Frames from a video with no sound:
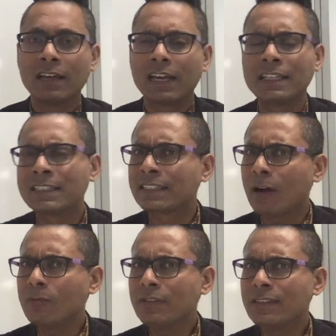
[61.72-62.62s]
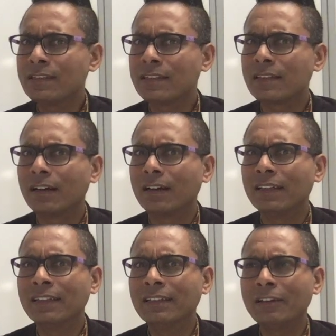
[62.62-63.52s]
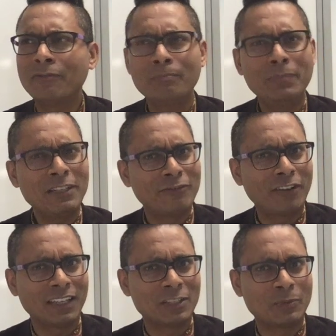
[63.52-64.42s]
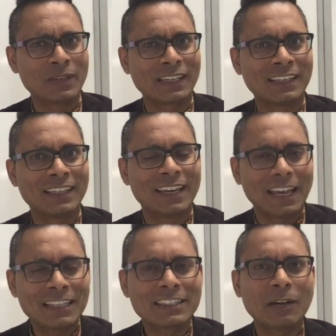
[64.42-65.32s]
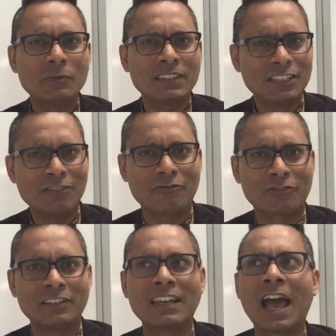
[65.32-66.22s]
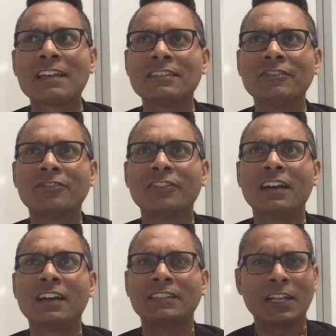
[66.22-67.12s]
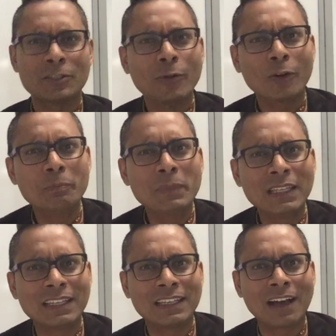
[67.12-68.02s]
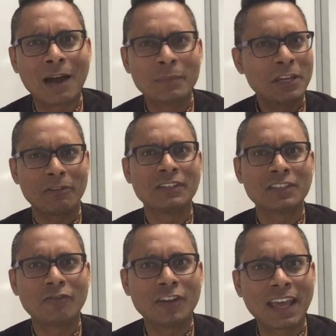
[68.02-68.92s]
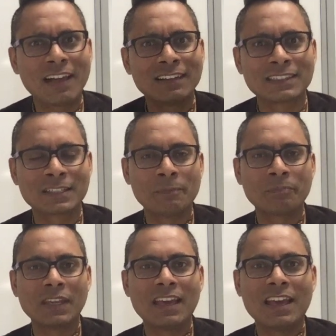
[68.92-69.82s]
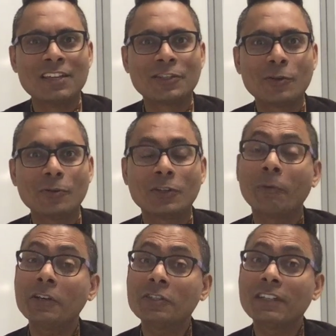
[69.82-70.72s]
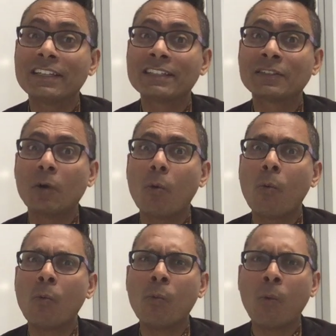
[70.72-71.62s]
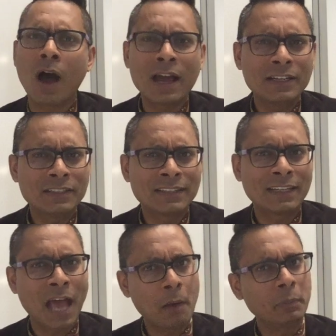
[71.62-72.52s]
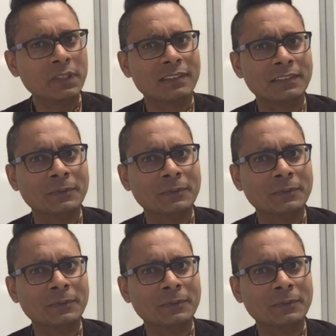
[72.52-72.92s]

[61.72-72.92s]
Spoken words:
it sounds a bit funny to me. It sounds different, as if that's not me. I'm hearing someone else. So the question is, why does that happen?